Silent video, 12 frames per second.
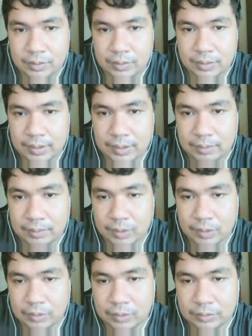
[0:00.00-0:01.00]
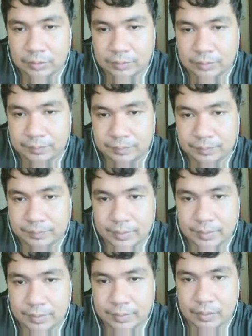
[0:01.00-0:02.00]
I'll
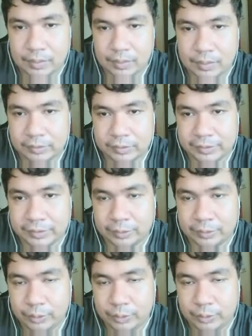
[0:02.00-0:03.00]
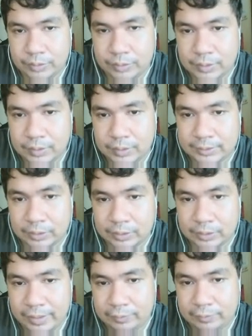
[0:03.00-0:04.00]
put her in the crew. So
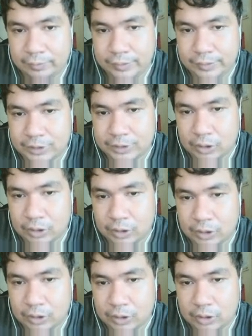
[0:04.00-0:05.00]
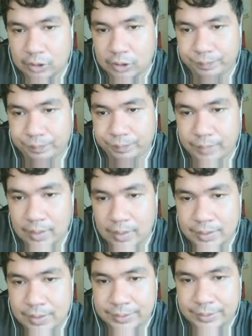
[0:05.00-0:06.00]
every time
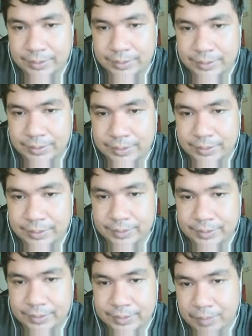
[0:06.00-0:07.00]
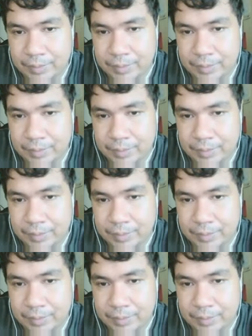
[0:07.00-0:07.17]
you select a crew member,